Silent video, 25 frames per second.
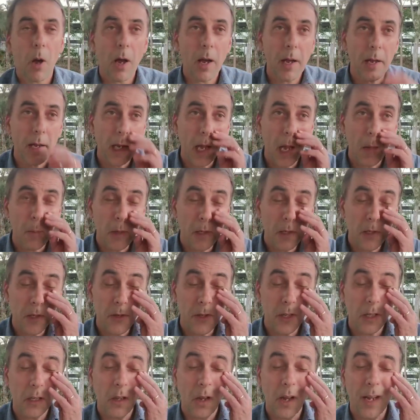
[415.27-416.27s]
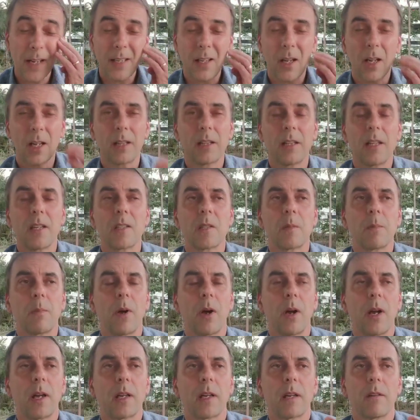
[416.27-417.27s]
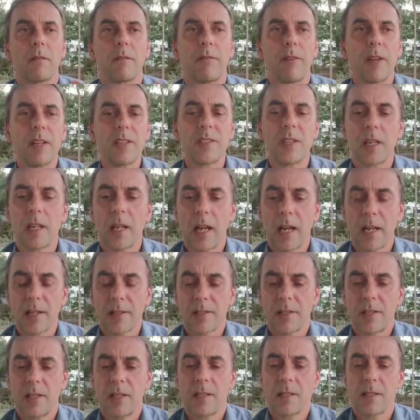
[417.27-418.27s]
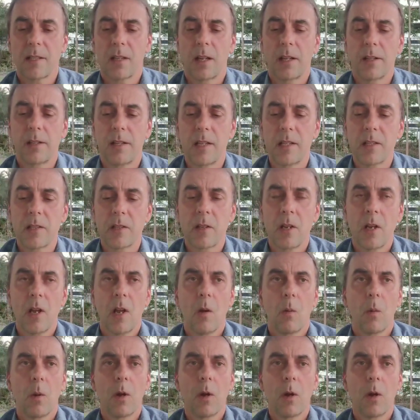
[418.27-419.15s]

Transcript: By coming to the light like this, by confessing our sins like this,